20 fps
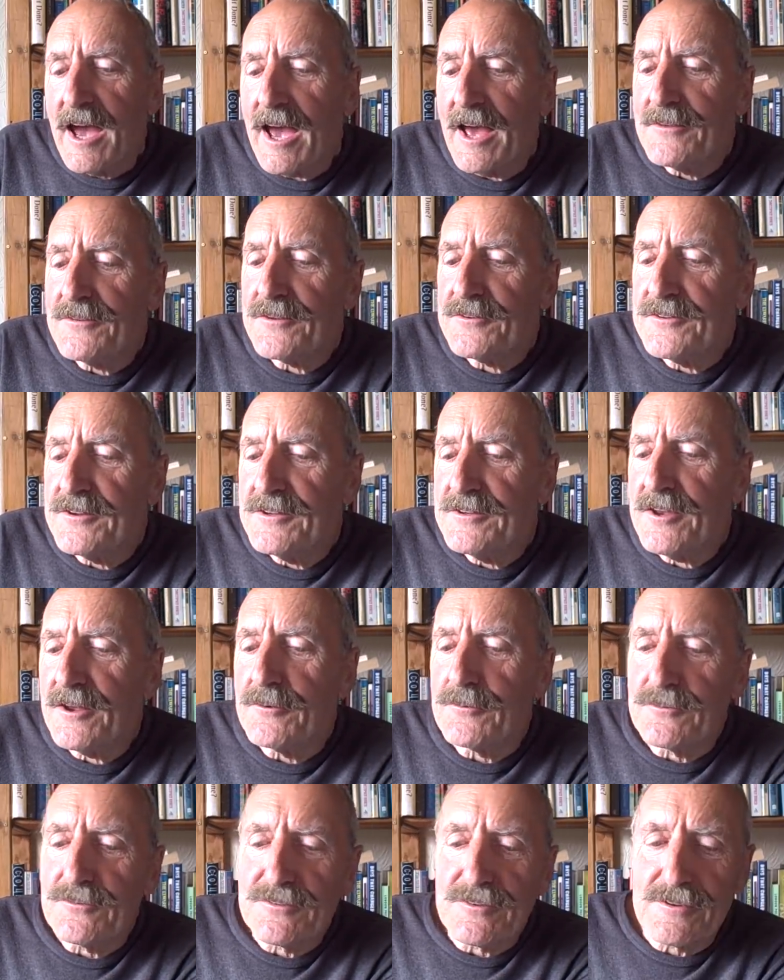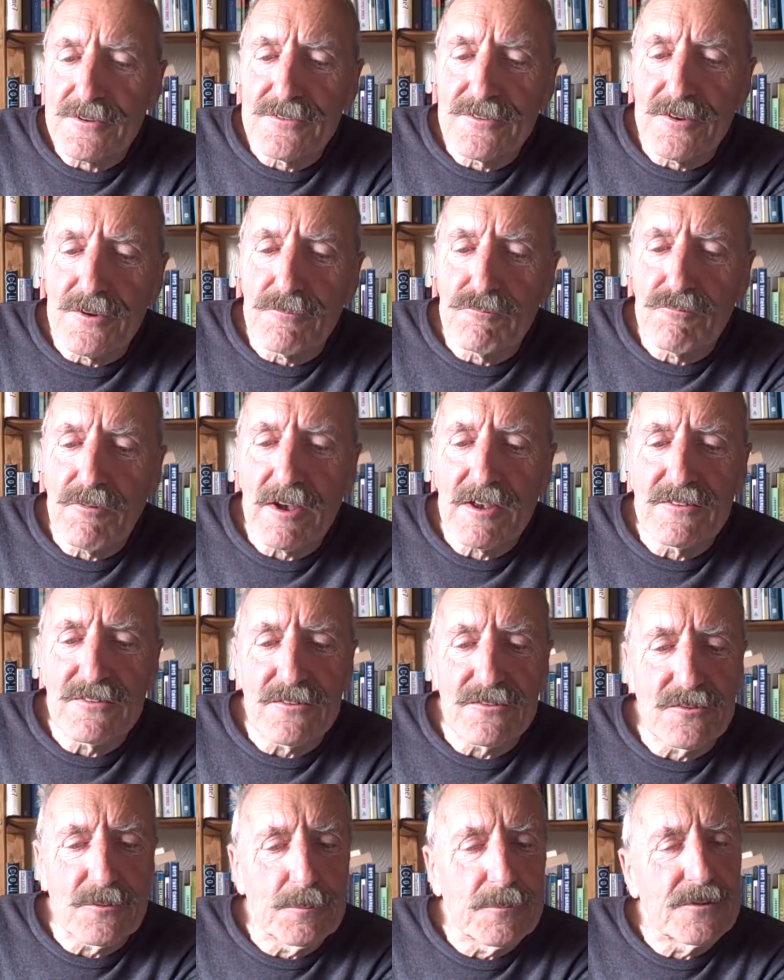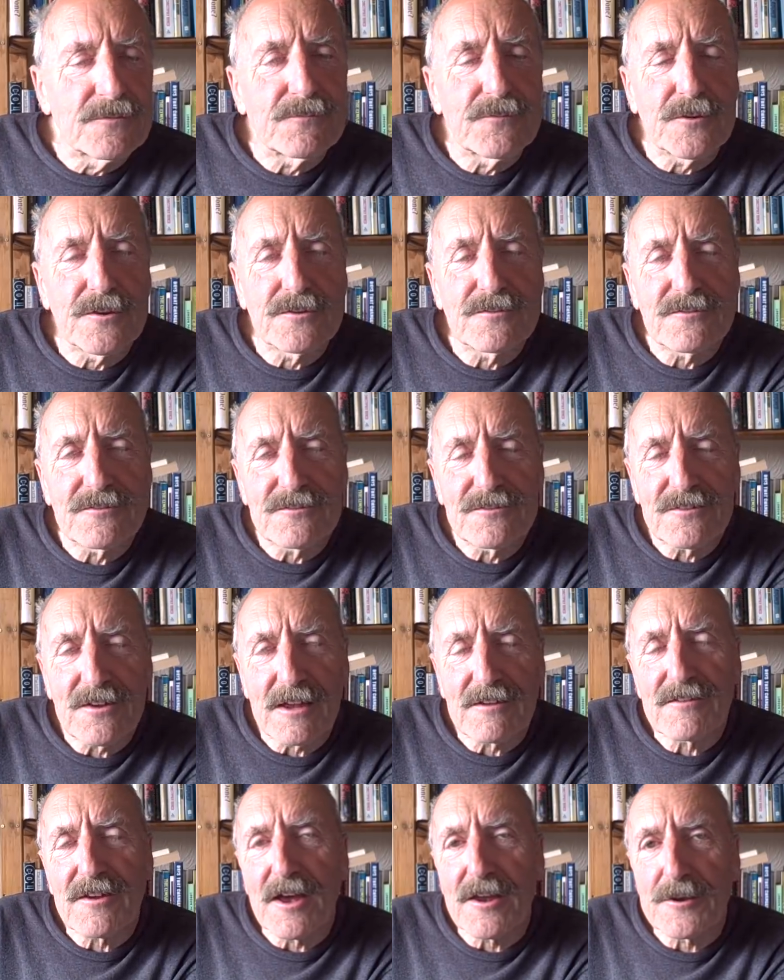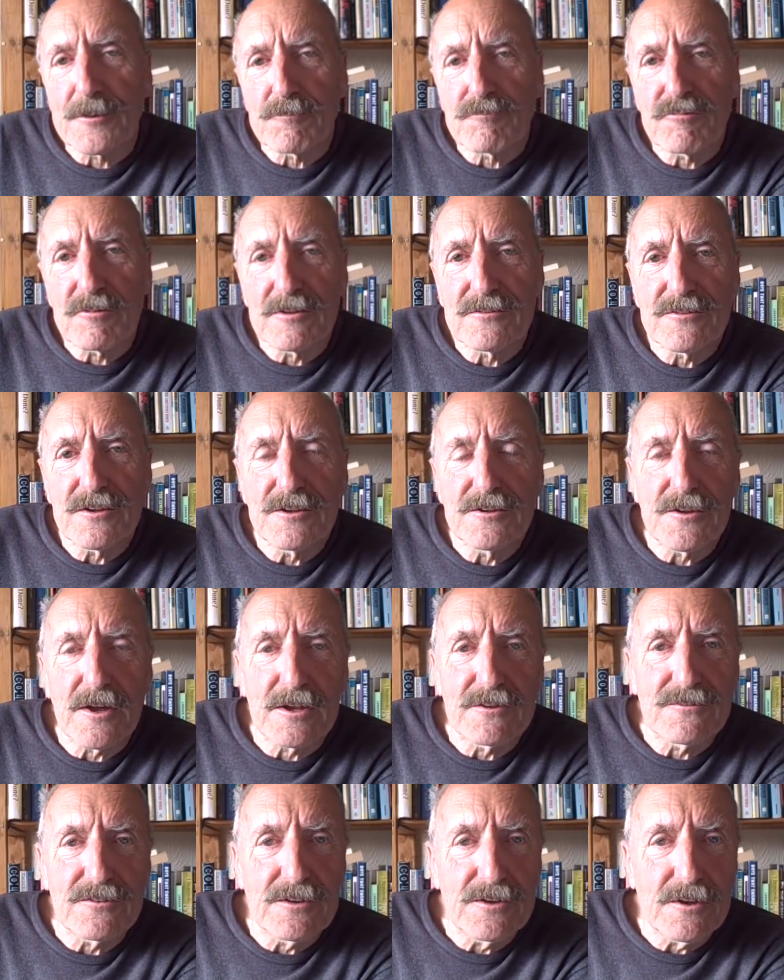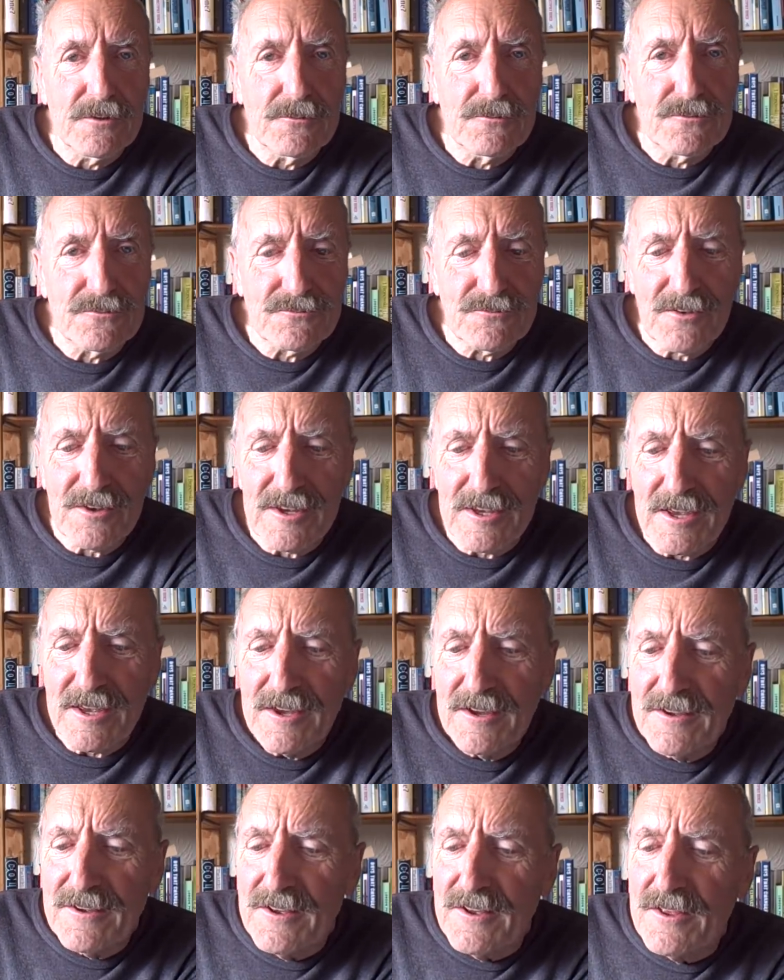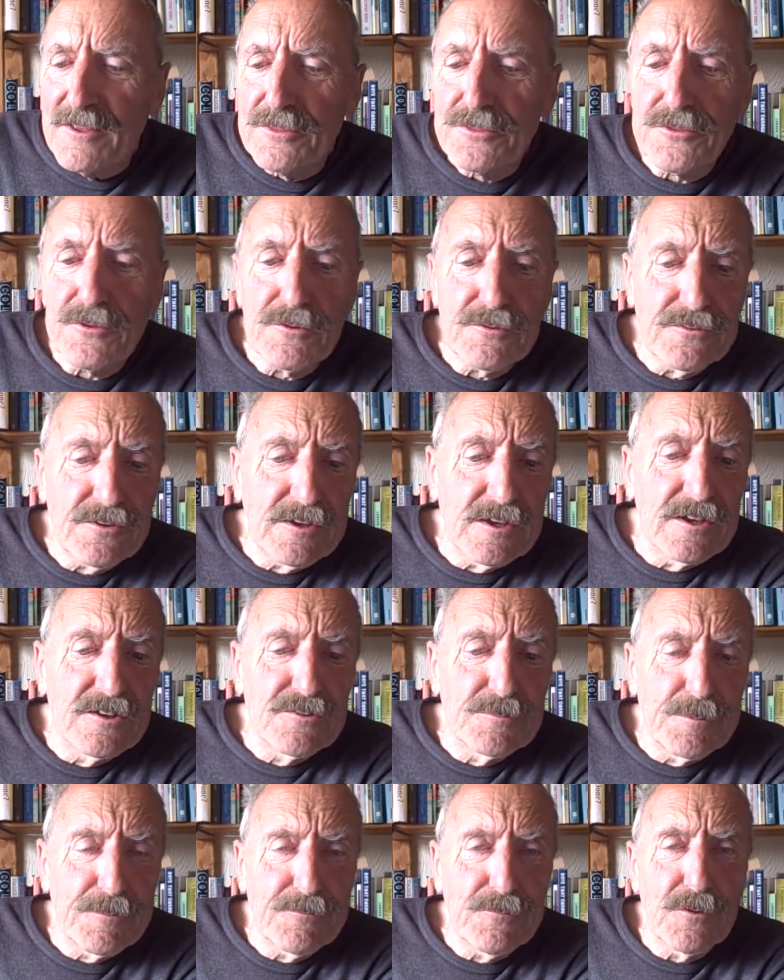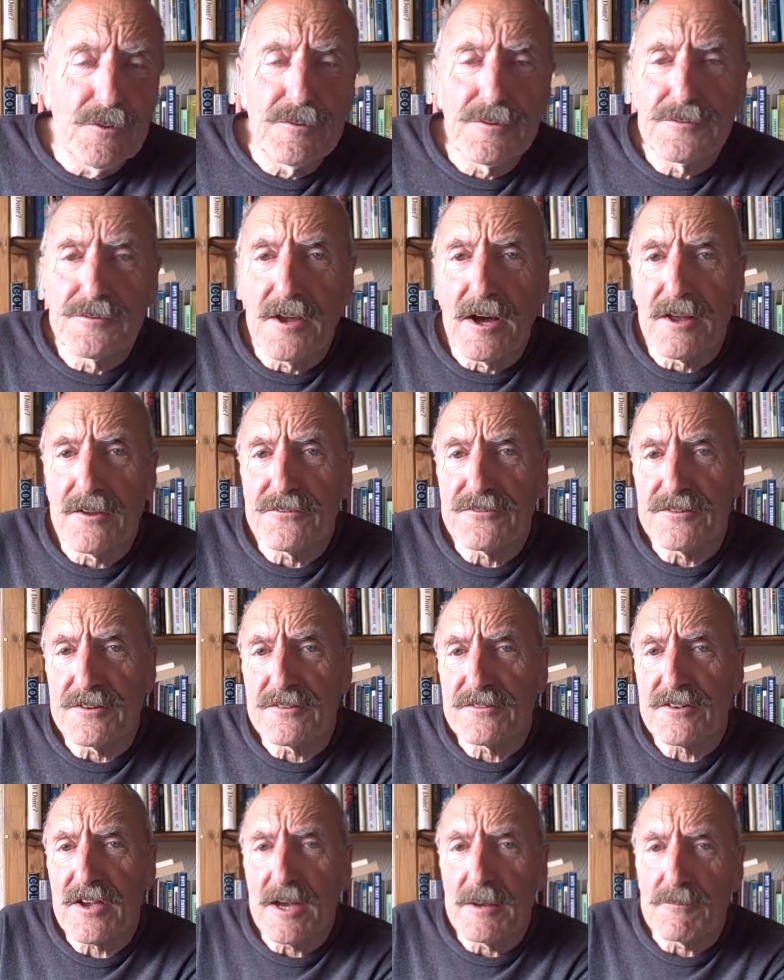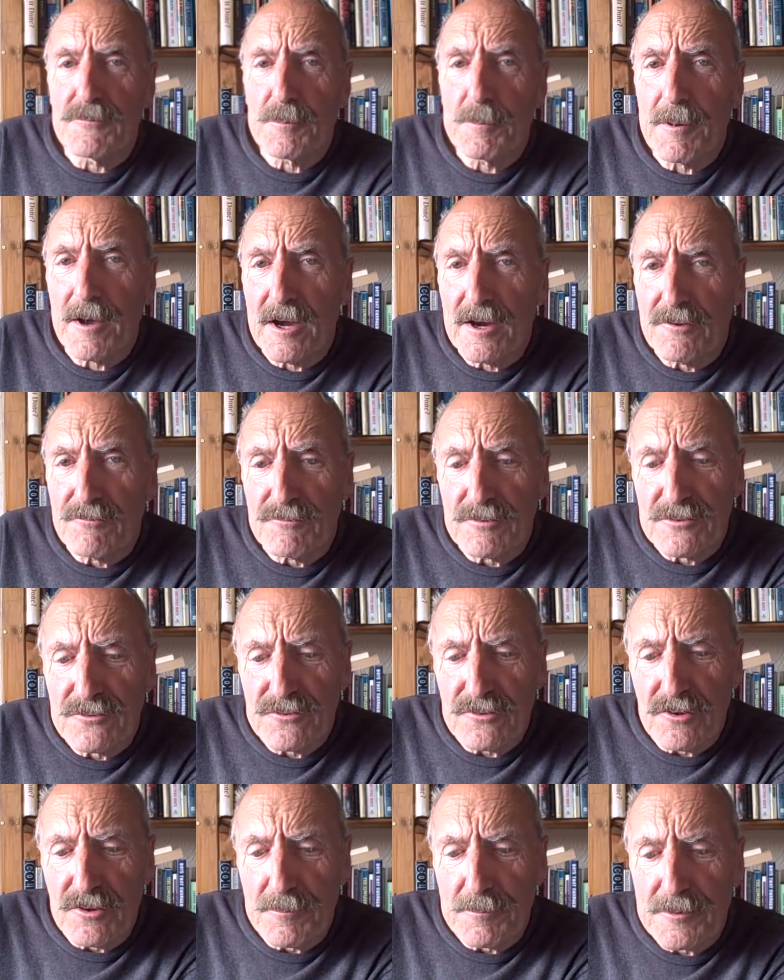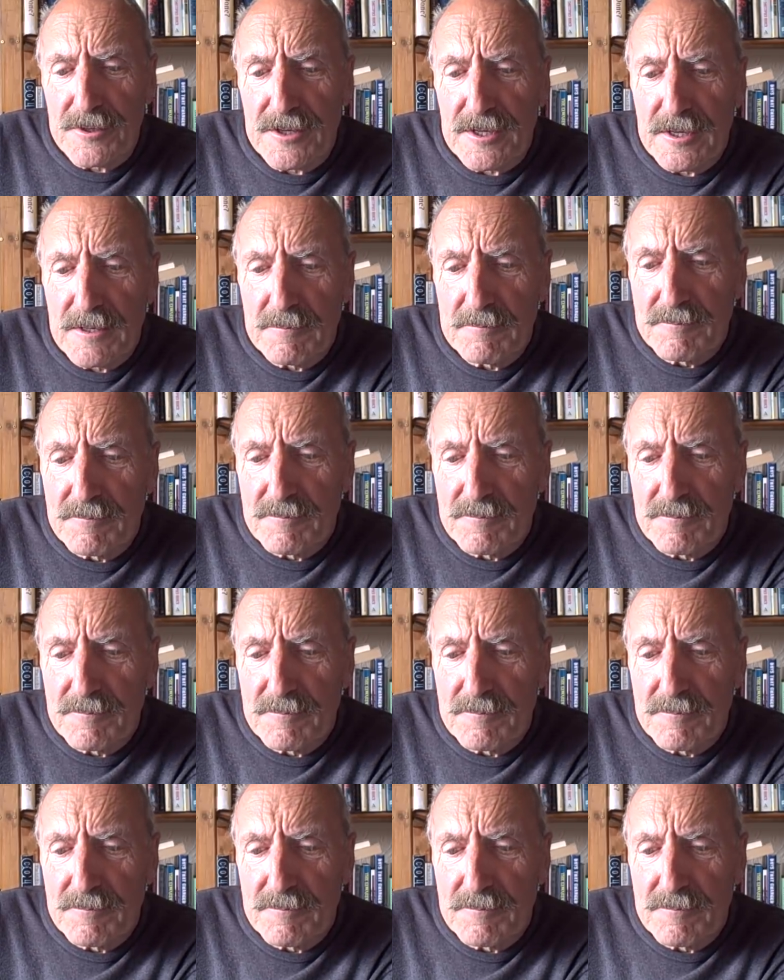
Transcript: and that he knows that the term racism was first set down in print in 1903, 30 years before the Nazis came to power in Germany.